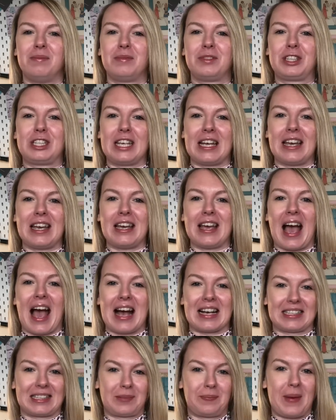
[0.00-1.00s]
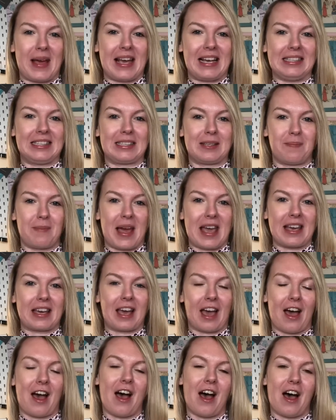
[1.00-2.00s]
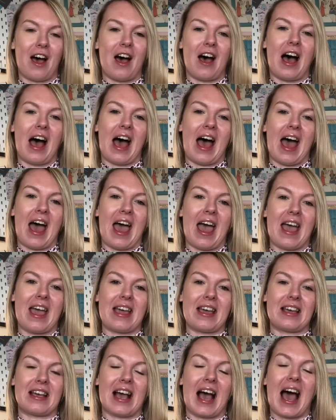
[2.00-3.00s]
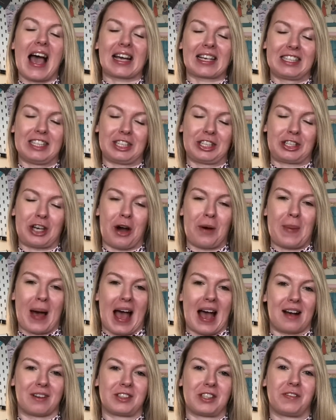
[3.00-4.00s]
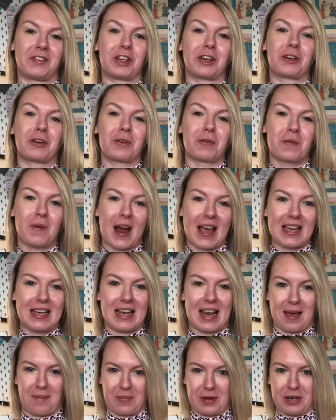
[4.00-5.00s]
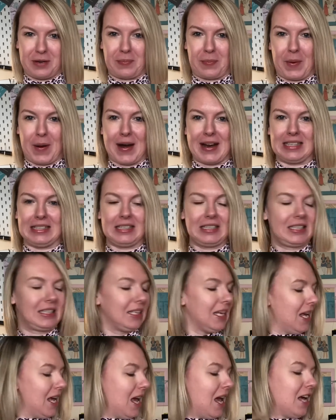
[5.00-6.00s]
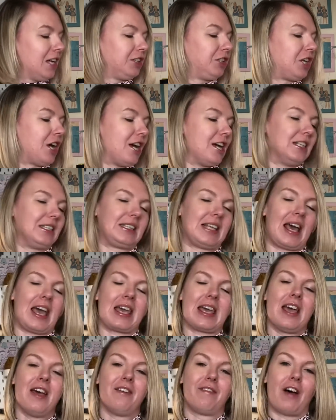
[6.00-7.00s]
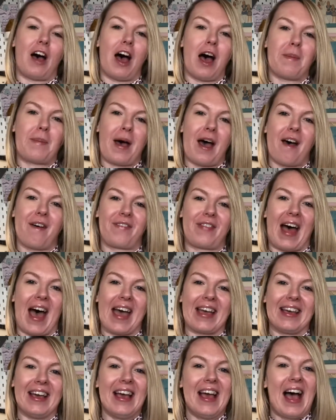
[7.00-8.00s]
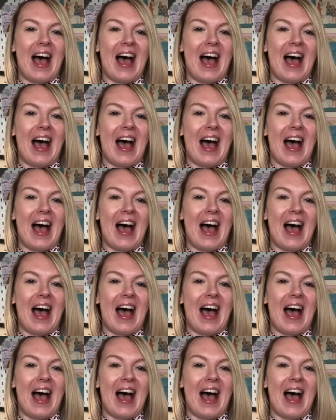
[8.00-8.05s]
she asked me to make her a Agnes top out of the grey leopard print jersey for her birthday,